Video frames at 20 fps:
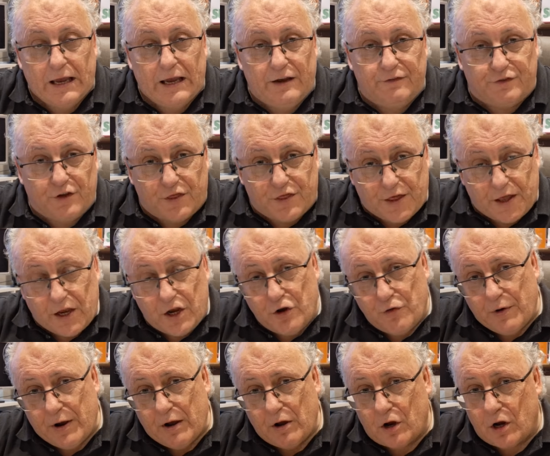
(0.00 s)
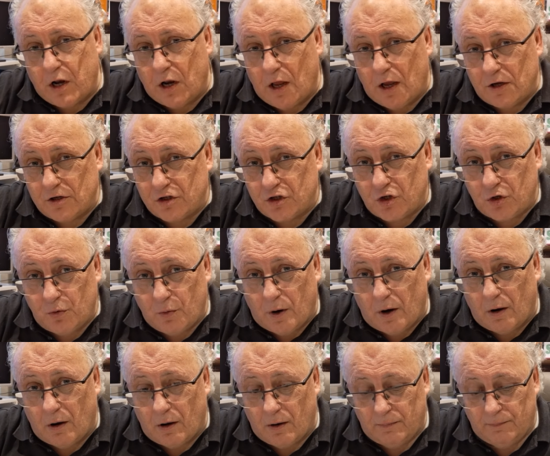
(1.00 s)
If you think you're outclassed, you
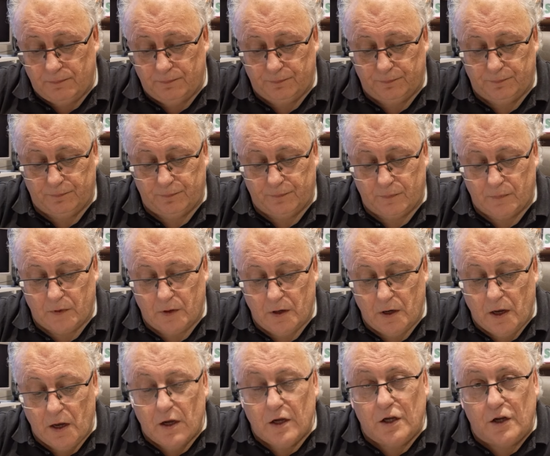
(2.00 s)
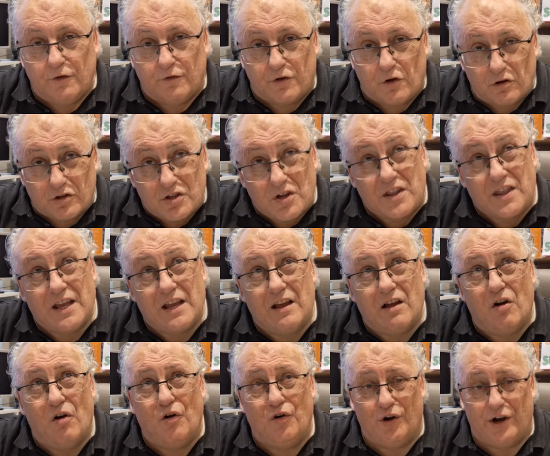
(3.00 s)
are. You've got to think
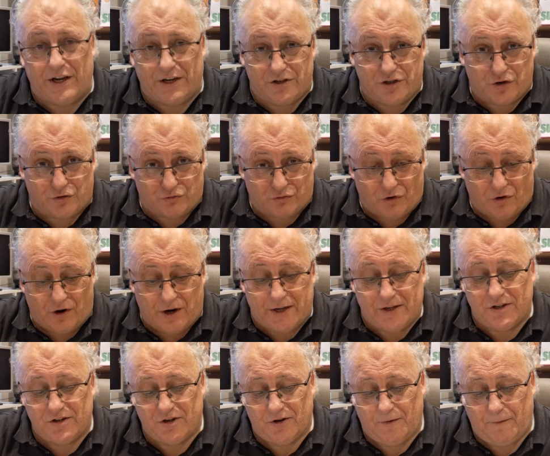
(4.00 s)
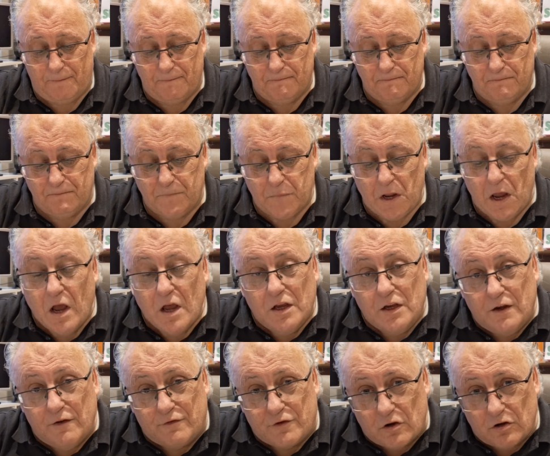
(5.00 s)
high to rise.
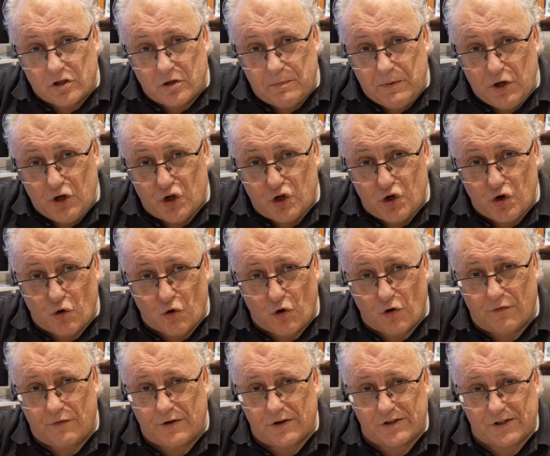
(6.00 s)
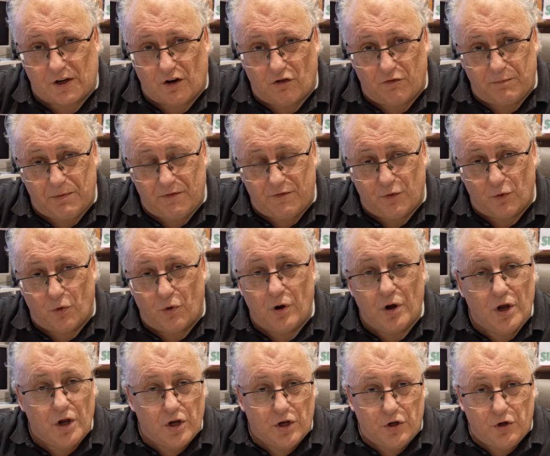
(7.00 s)
You've got to be sure of yourself before
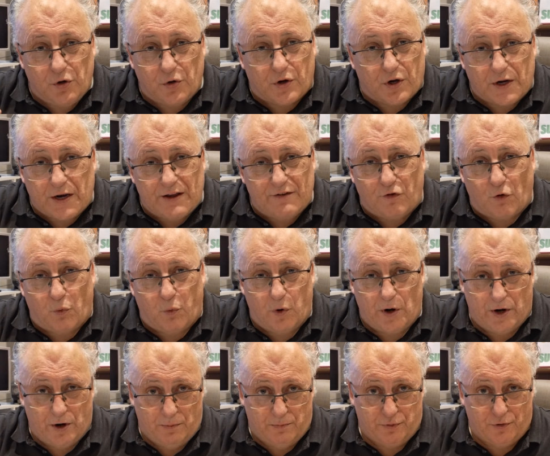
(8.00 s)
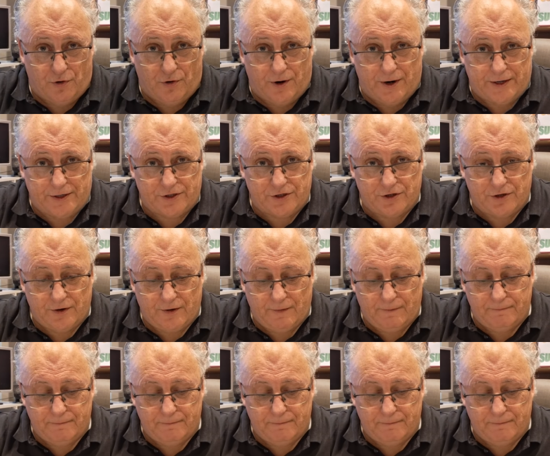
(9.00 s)
you can ever win a prize.